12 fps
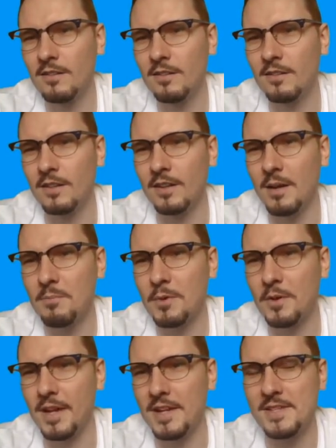in
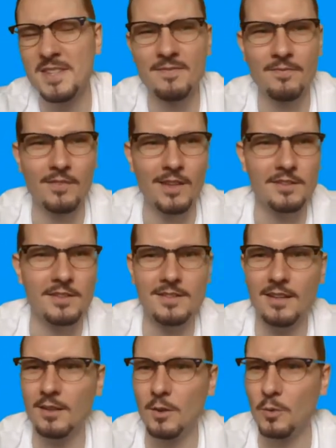uppercase. That's
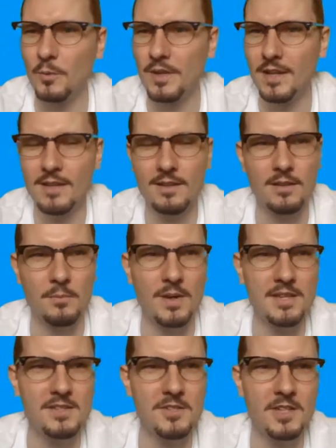exactly what we did in the
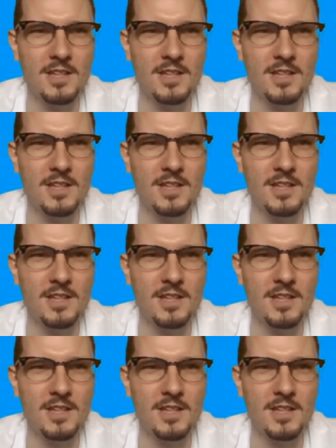messaging.